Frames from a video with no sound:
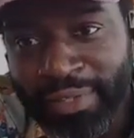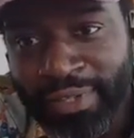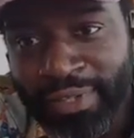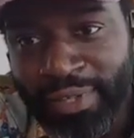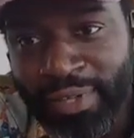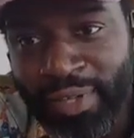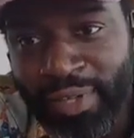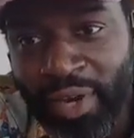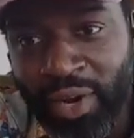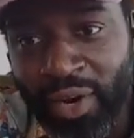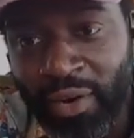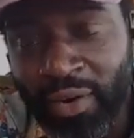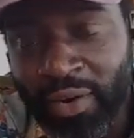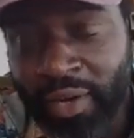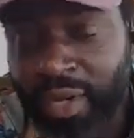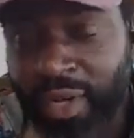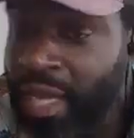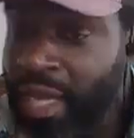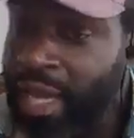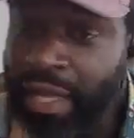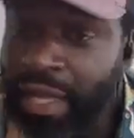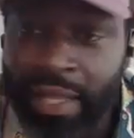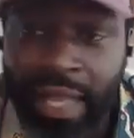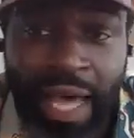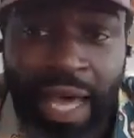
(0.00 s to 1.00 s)
You know,
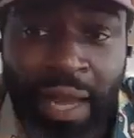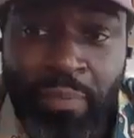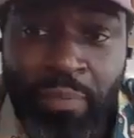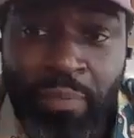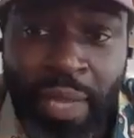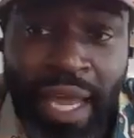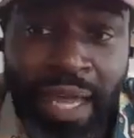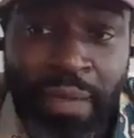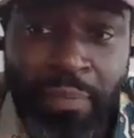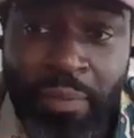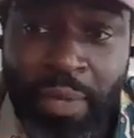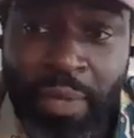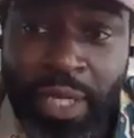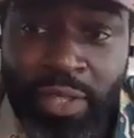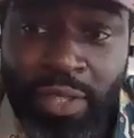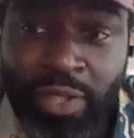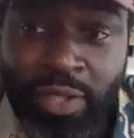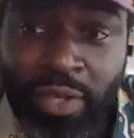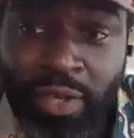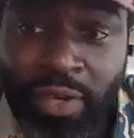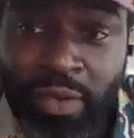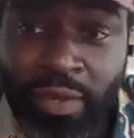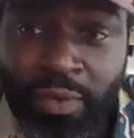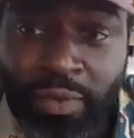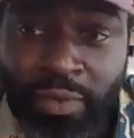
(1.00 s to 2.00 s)
a lot of Black men
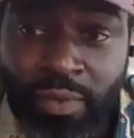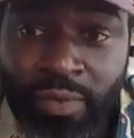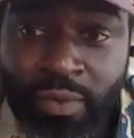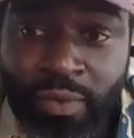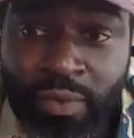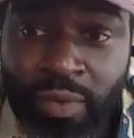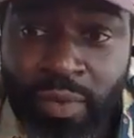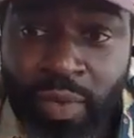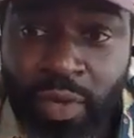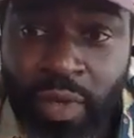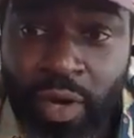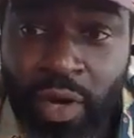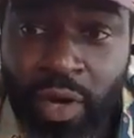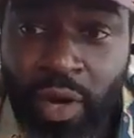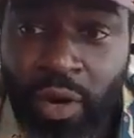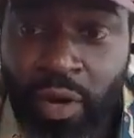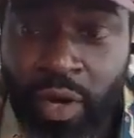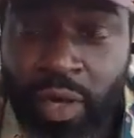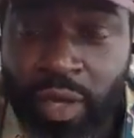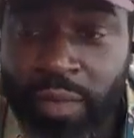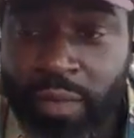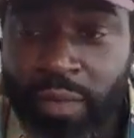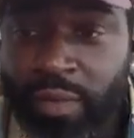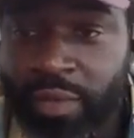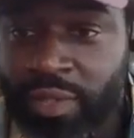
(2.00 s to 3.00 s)
too. You know,
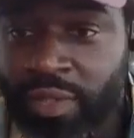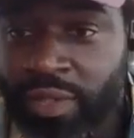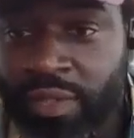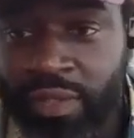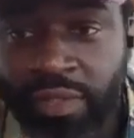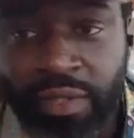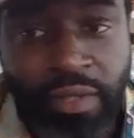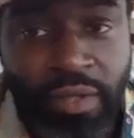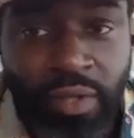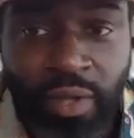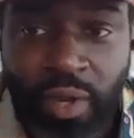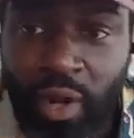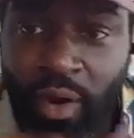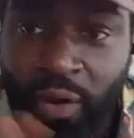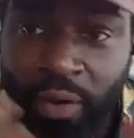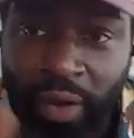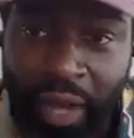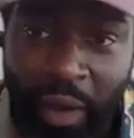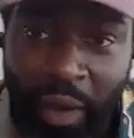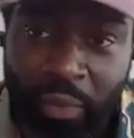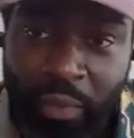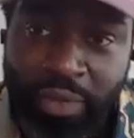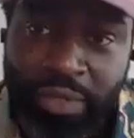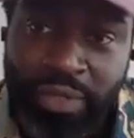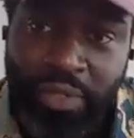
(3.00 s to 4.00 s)
he was, you know,
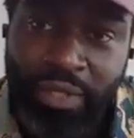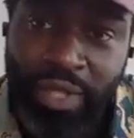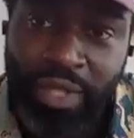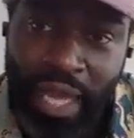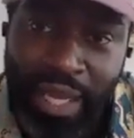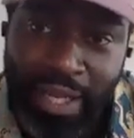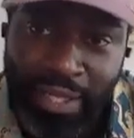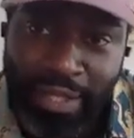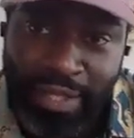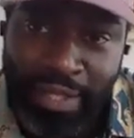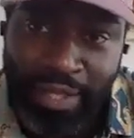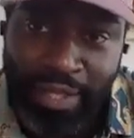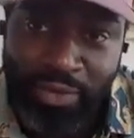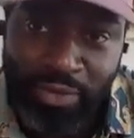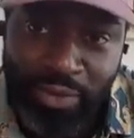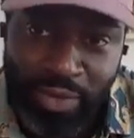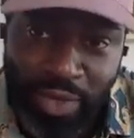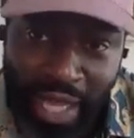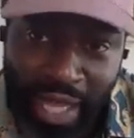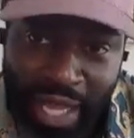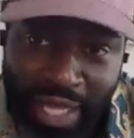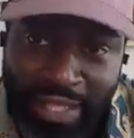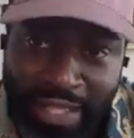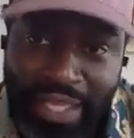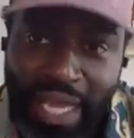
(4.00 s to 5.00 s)
that was
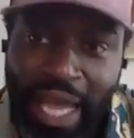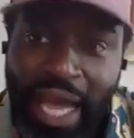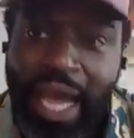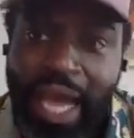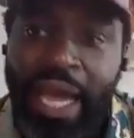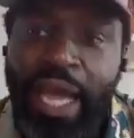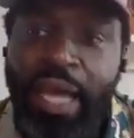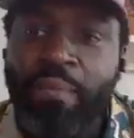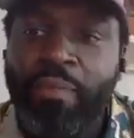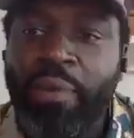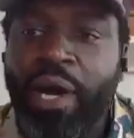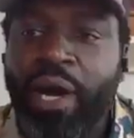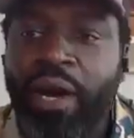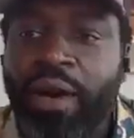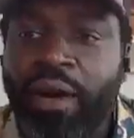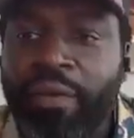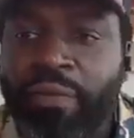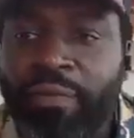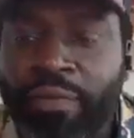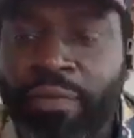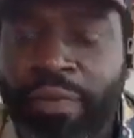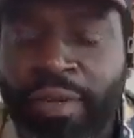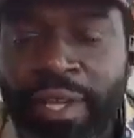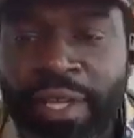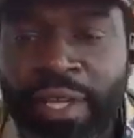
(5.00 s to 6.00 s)
that time
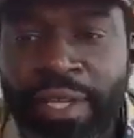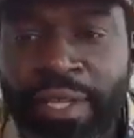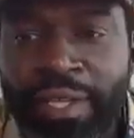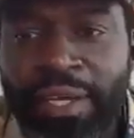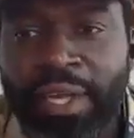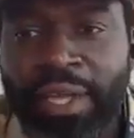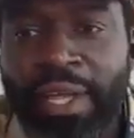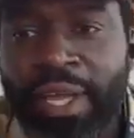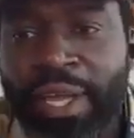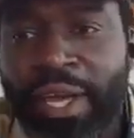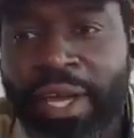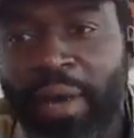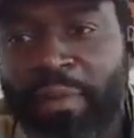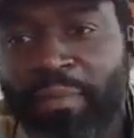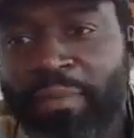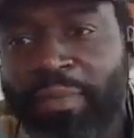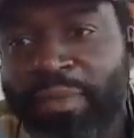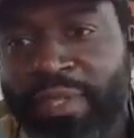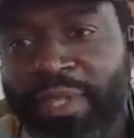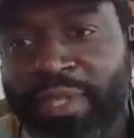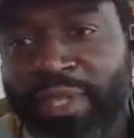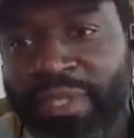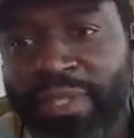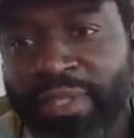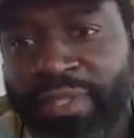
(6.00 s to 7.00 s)
of looking up to
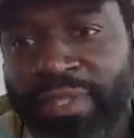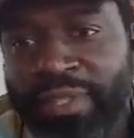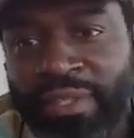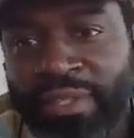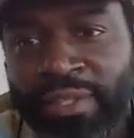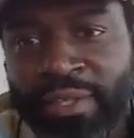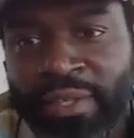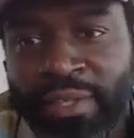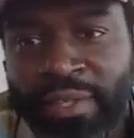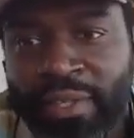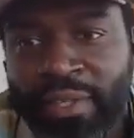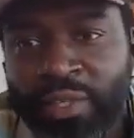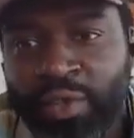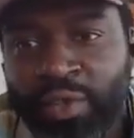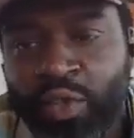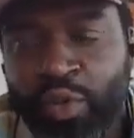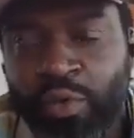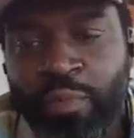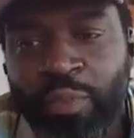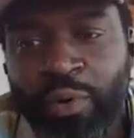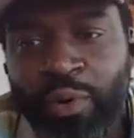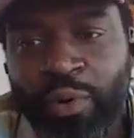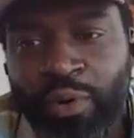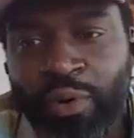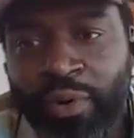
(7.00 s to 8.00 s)
this
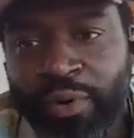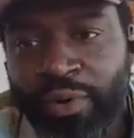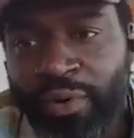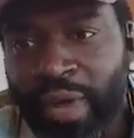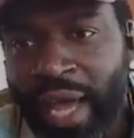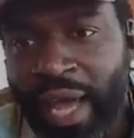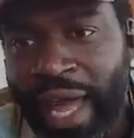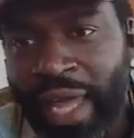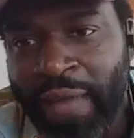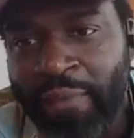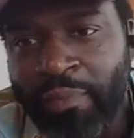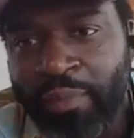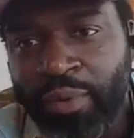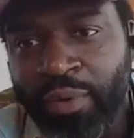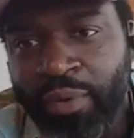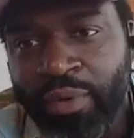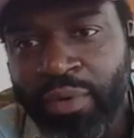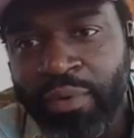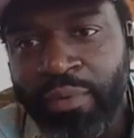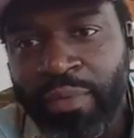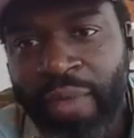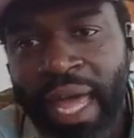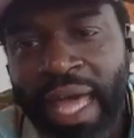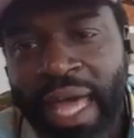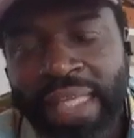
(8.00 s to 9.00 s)
super
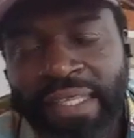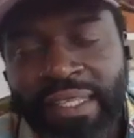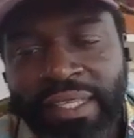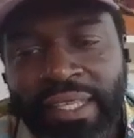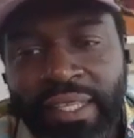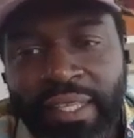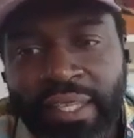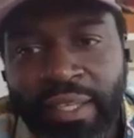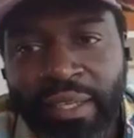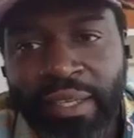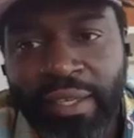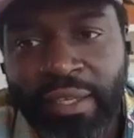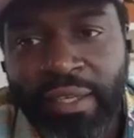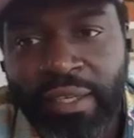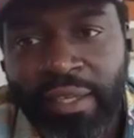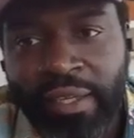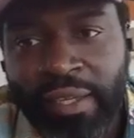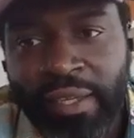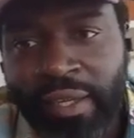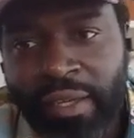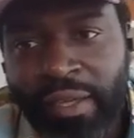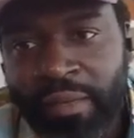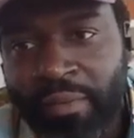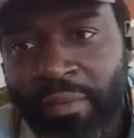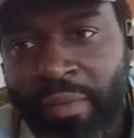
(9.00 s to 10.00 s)
hyper masculine
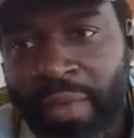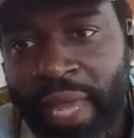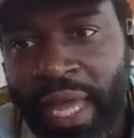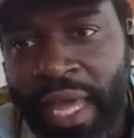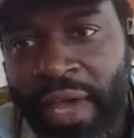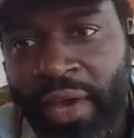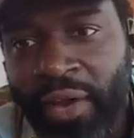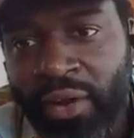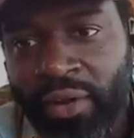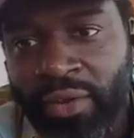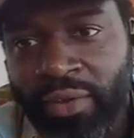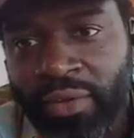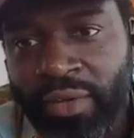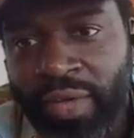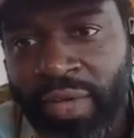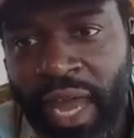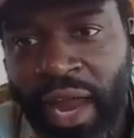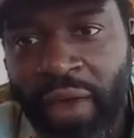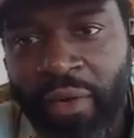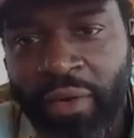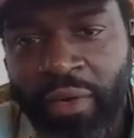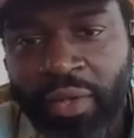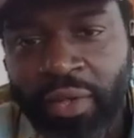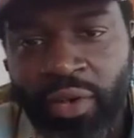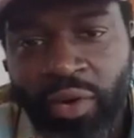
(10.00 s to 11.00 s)
male
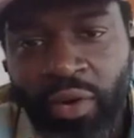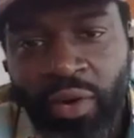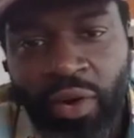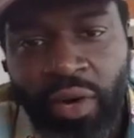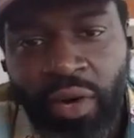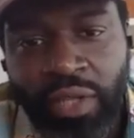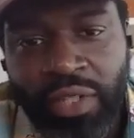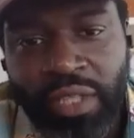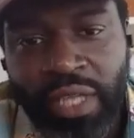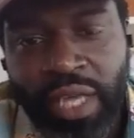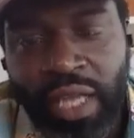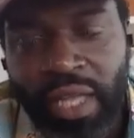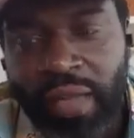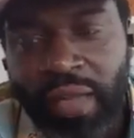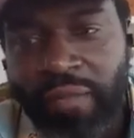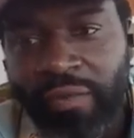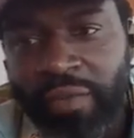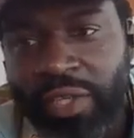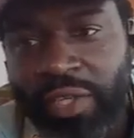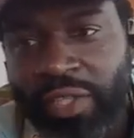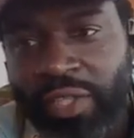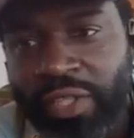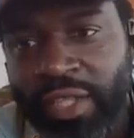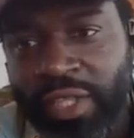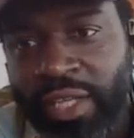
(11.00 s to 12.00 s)
character on
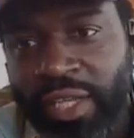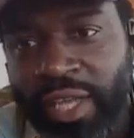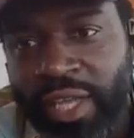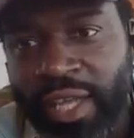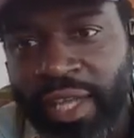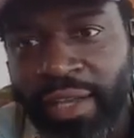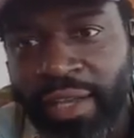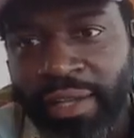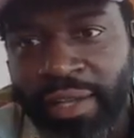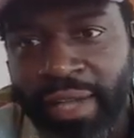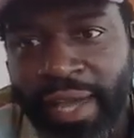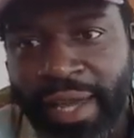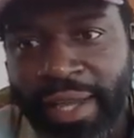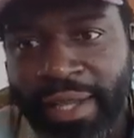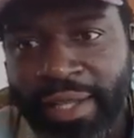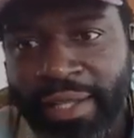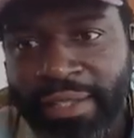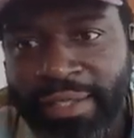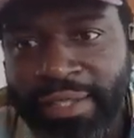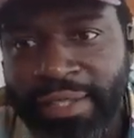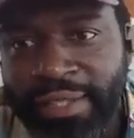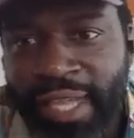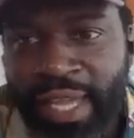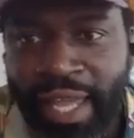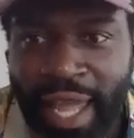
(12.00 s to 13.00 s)
television and like
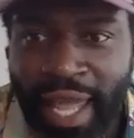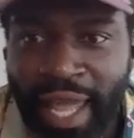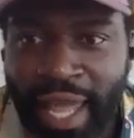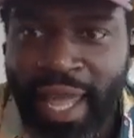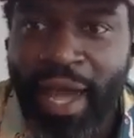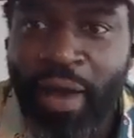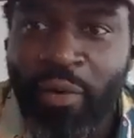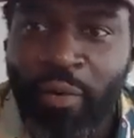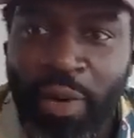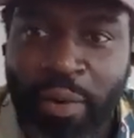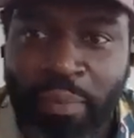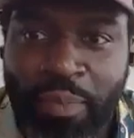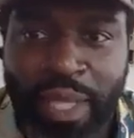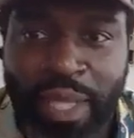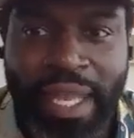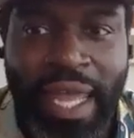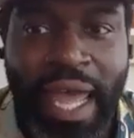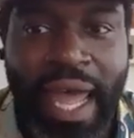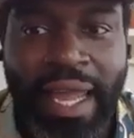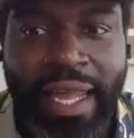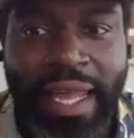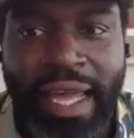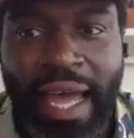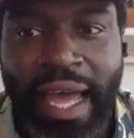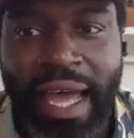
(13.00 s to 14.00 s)
saying, hey, I want to be
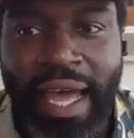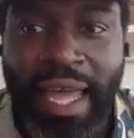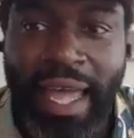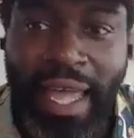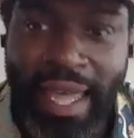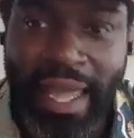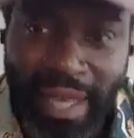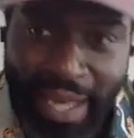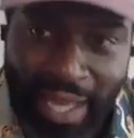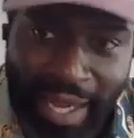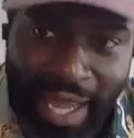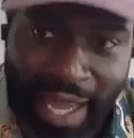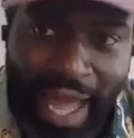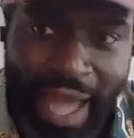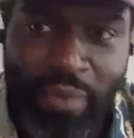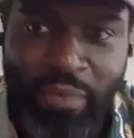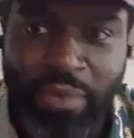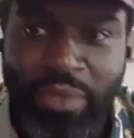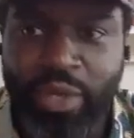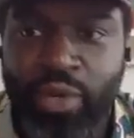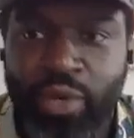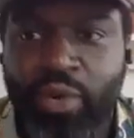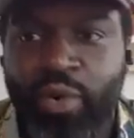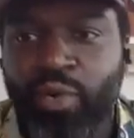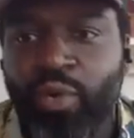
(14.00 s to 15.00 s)
that guy, and the guy
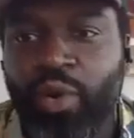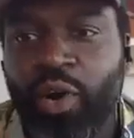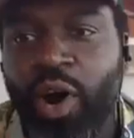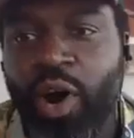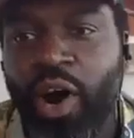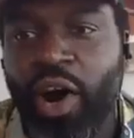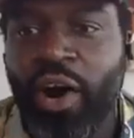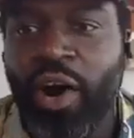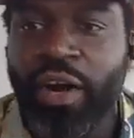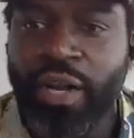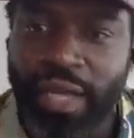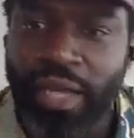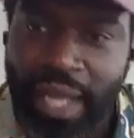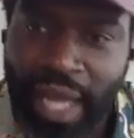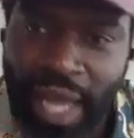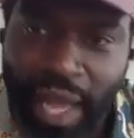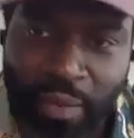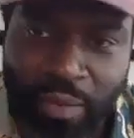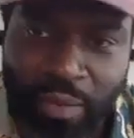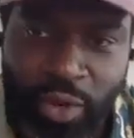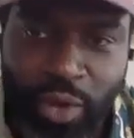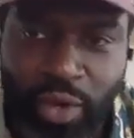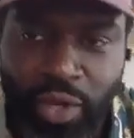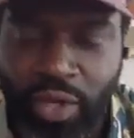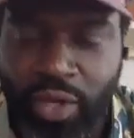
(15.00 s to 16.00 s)
with the cool car and the guy
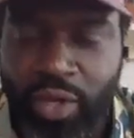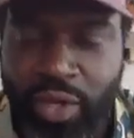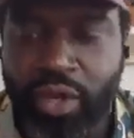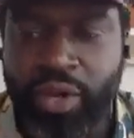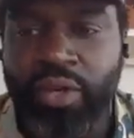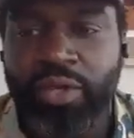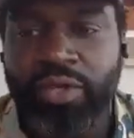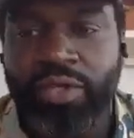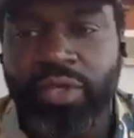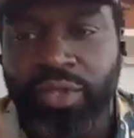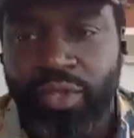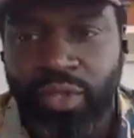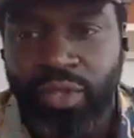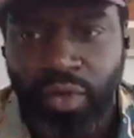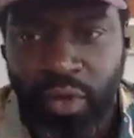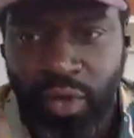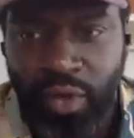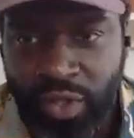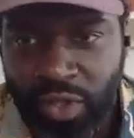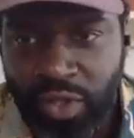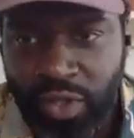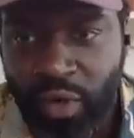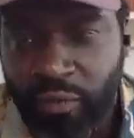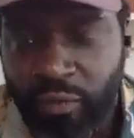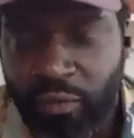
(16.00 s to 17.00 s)
with all the girls and so on
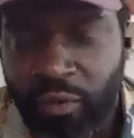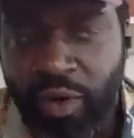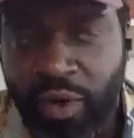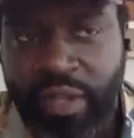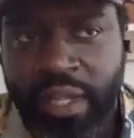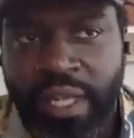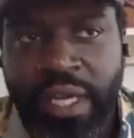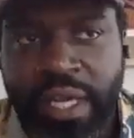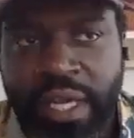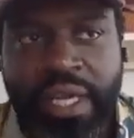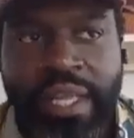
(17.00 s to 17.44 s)
and so forth.